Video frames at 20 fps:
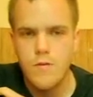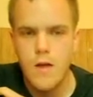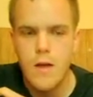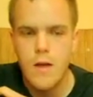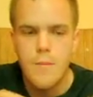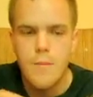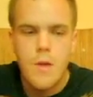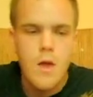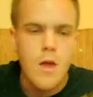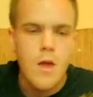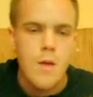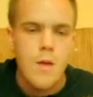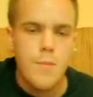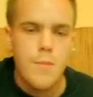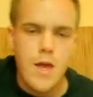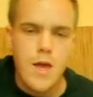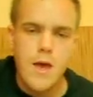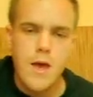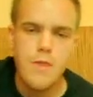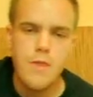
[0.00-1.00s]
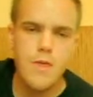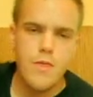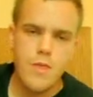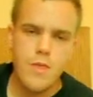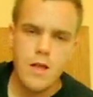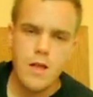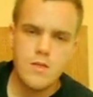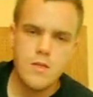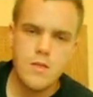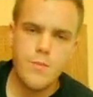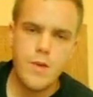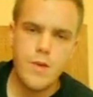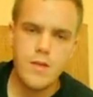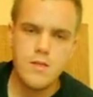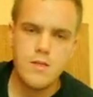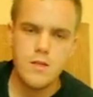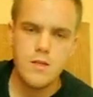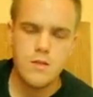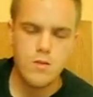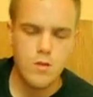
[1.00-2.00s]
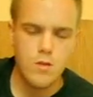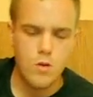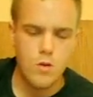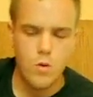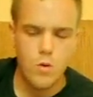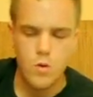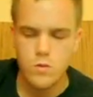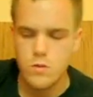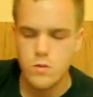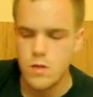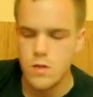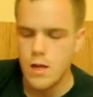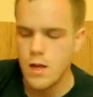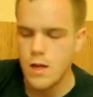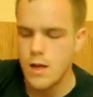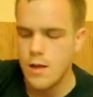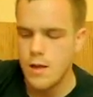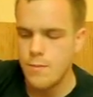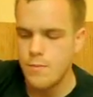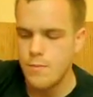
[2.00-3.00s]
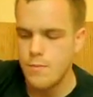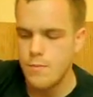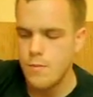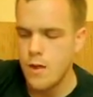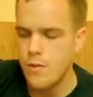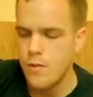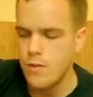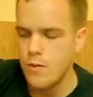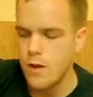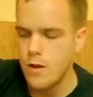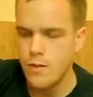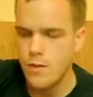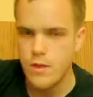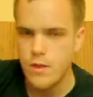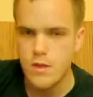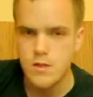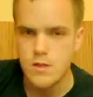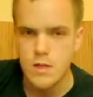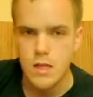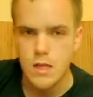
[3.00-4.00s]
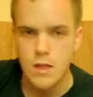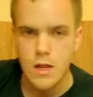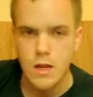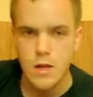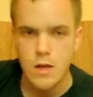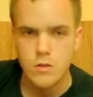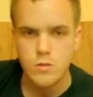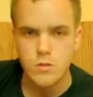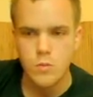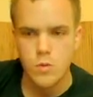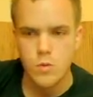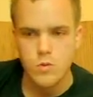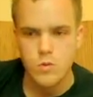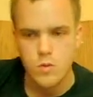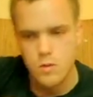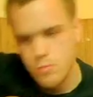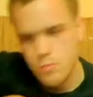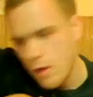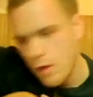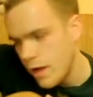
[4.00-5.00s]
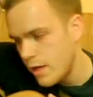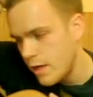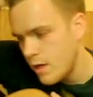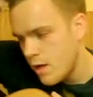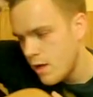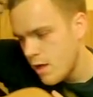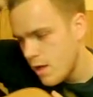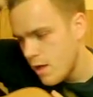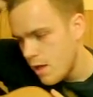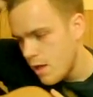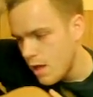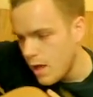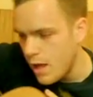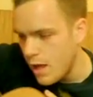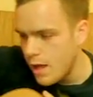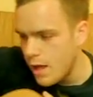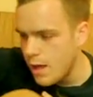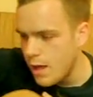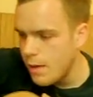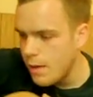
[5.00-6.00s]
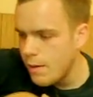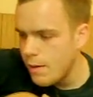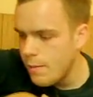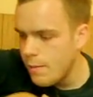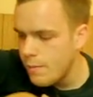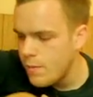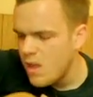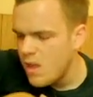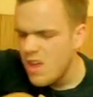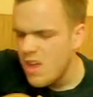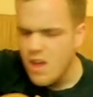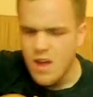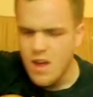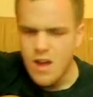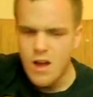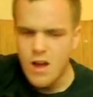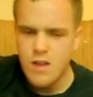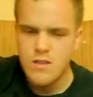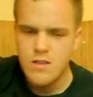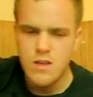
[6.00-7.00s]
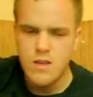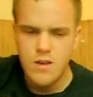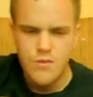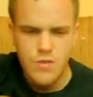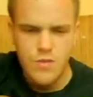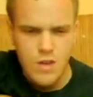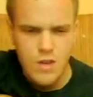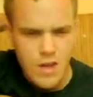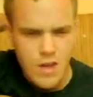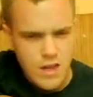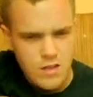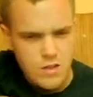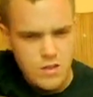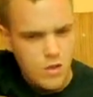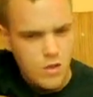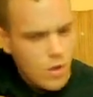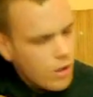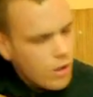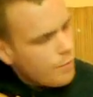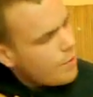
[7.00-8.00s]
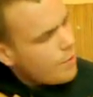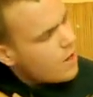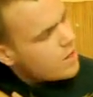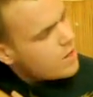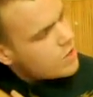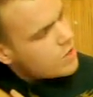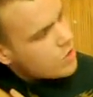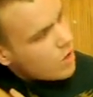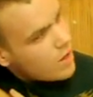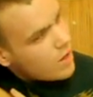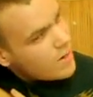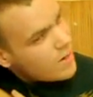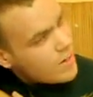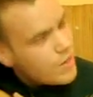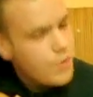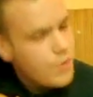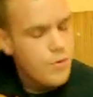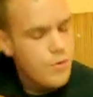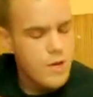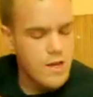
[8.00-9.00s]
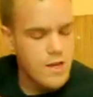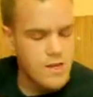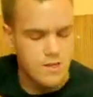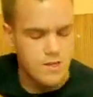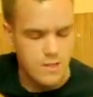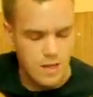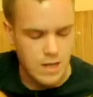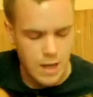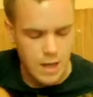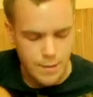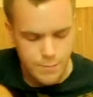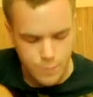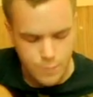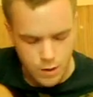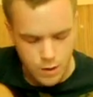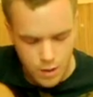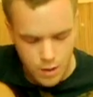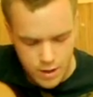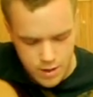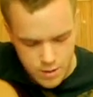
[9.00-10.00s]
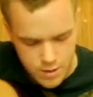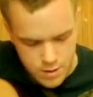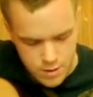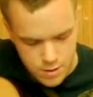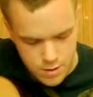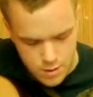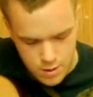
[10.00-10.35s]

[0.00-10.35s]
But yeah, that's the basics of the chords, and I don't think there's anything else more to explain. I don't know if the next song I might try and do is Lamplight.